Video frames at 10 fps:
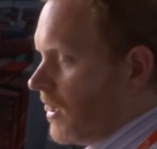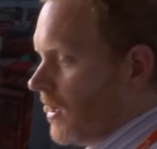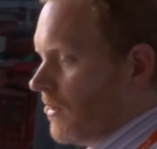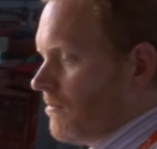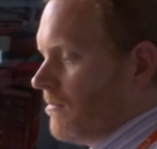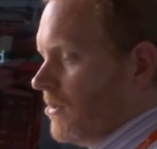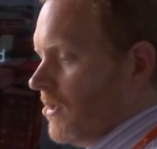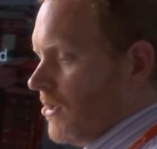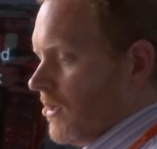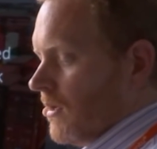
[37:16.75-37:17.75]

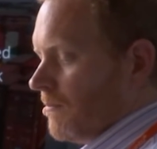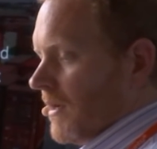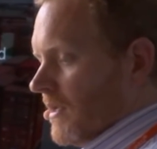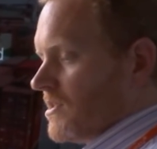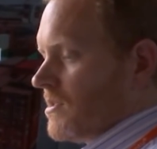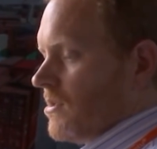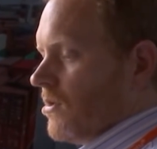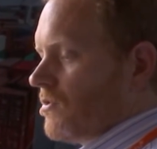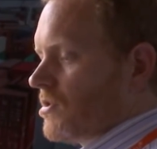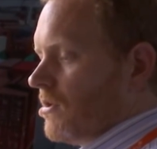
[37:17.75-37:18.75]
But is the
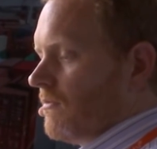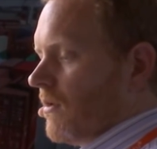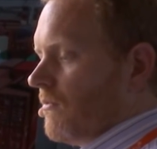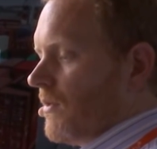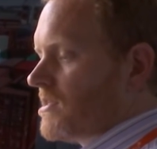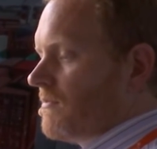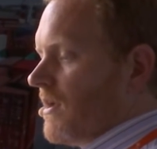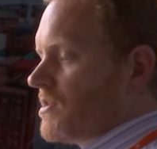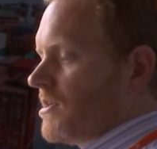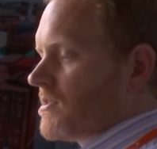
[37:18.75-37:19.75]
notion of
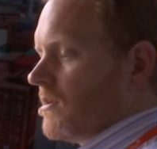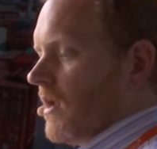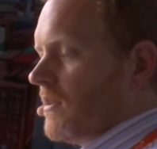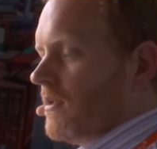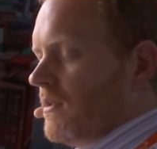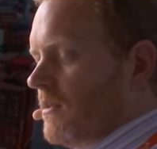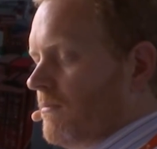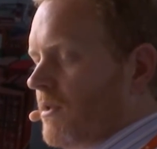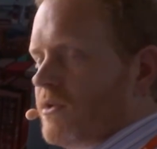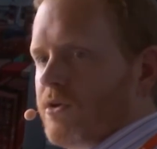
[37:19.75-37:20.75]
reservations and the
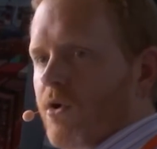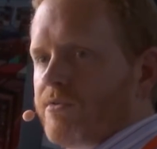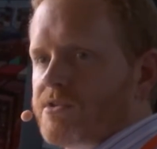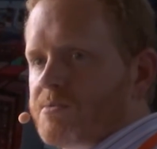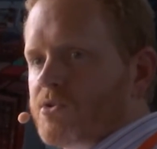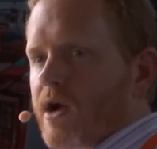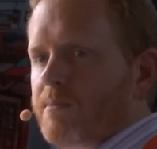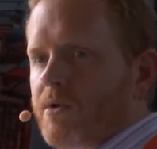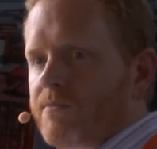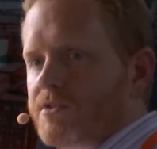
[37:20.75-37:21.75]
ability to
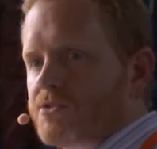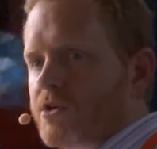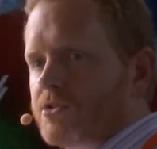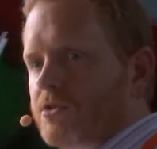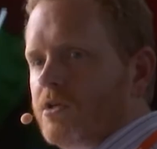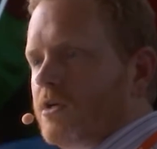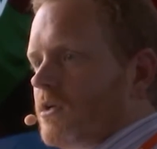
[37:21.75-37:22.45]
oversubscribe your infrastructure.